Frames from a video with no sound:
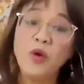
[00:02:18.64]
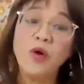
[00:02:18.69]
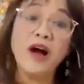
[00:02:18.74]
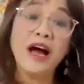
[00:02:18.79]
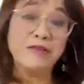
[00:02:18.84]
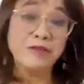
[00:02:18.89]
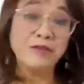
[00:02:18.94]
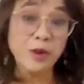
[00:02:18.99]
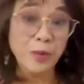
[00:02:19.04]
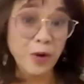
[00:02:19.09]
we'll
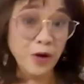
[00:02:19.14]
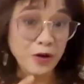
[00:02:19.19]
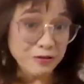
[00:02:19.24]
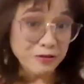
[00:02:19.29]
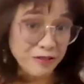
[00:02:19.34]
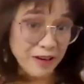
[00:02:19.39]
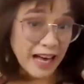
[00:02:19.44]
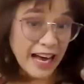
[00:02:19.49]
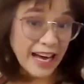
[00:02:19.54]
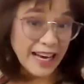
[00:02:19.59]
have the bird
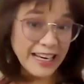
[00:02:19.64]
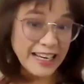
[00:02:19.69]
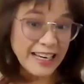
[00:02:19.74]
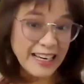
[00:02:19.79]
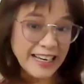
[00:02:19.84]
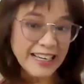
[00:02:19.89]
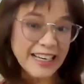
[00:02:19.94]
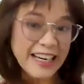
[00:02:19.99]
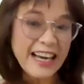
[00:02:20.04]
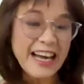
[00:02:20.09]

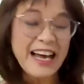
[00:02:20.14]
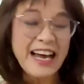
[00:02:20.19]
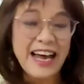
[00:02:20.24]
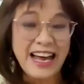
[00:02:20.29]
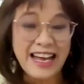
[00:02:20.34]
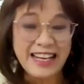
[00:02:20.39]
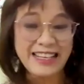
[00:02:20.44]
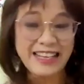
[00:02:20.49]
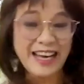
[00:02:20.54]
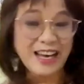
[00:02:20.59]
flying.
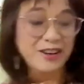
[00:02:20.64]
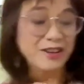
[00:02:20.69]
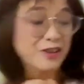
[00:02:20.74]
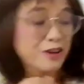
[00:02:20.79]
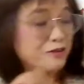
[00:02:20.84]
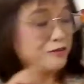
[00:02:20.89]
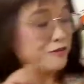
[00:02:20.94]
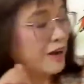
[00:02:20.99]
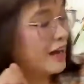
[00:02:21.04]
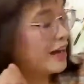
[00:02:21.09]
And then
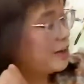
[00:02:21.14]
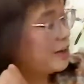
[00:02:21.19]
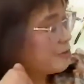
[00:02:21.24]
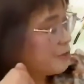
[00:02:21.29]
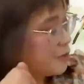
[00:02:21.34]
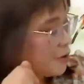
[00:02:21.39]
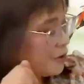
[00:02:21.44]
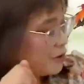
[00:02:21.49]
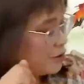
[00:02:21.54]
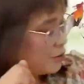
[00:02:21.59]
the flying
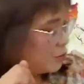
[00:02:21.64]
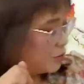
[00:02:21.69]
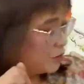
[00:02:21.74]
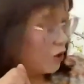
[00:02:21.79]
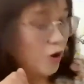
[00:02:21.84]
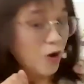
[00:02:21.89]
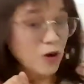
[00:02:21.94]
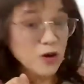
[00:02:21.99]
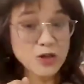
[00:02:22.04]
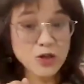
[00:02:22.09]
bird
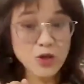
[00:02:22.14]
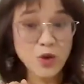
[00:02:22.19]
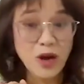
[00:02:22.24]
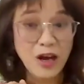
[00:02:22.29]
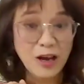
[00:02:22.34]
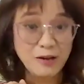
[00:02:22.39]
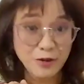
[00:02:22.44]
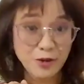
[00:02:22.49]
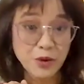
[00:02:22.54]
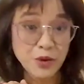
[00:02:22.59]
would also
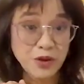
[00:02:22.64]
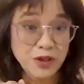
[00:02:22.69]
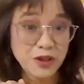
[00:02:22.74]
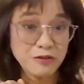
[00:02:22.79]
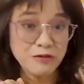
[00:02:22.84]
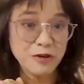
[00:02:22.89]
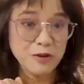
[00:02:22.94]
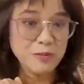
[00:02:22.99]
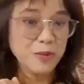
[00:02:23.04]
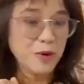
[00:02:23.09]
have 2
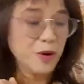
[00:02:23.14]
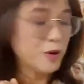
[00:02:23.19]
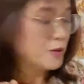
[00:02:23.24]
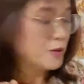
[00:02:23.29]
different